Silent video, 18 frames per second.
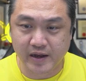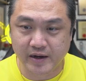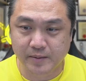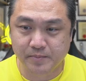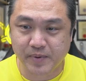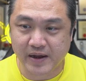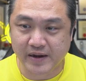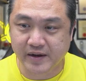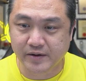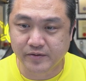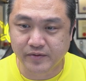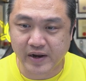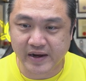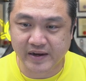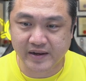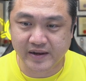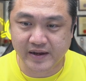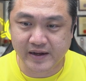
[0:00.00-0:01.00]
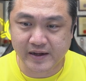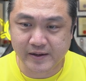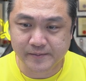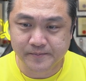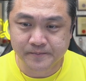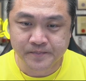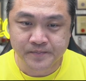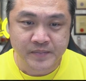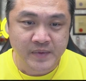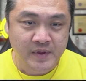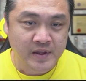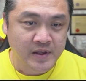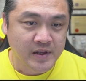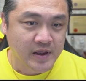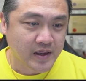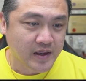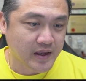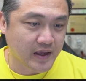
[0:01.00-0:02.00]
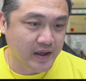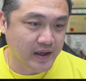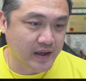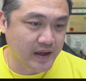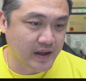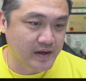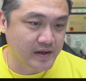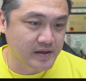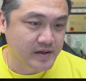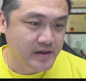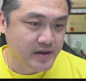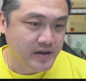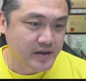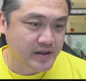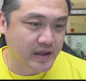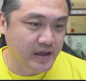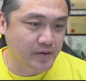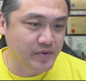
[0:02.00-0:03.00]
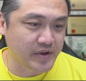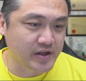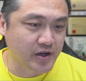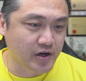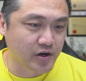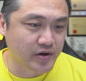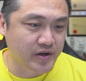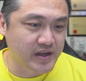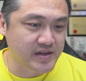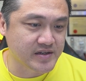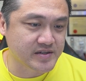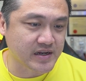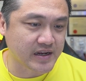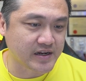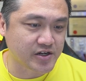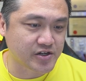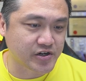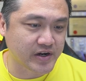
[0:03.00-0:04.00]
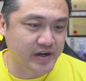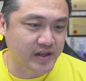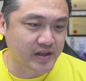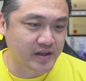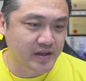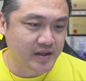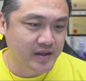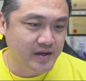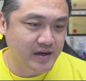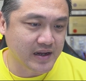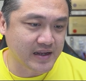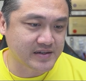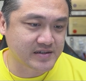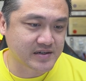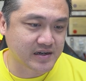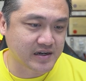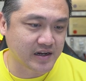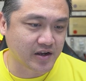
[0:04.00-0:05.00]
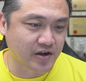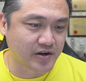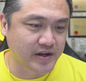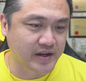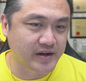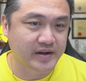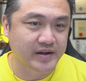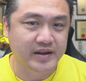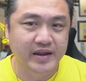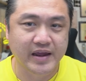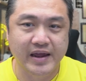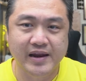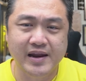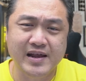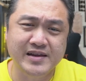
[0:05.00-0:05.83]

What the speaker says: button right here, and here we go, insider trading. Let's click on it and